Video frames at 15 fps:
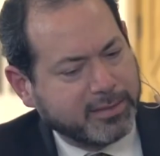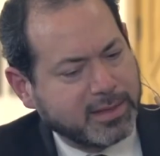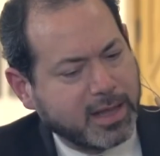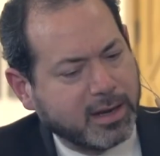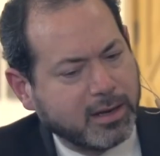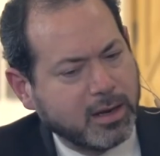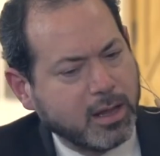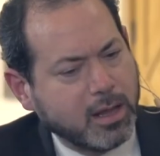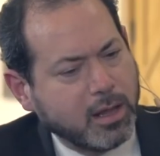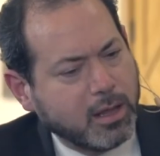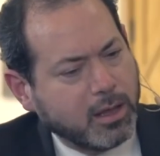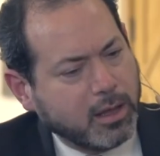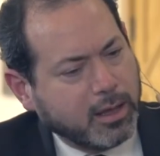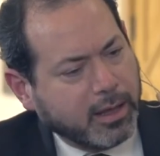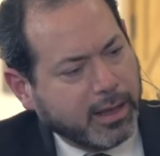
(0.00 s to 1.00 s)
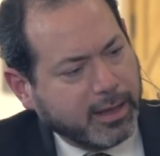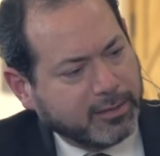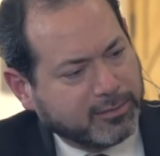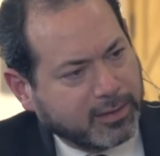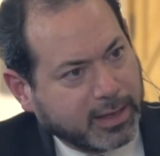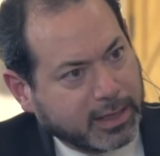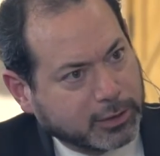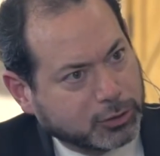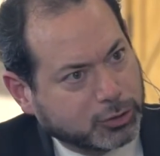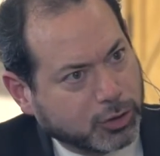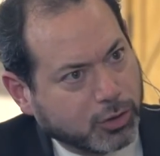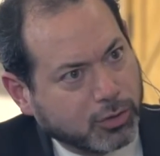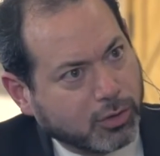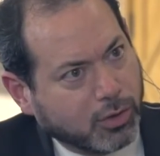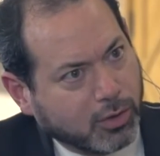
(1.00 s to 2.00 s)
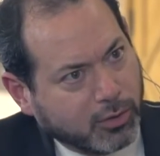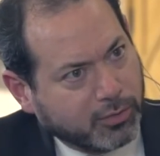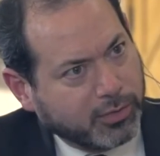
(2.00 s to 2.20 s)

and then it's like a journal.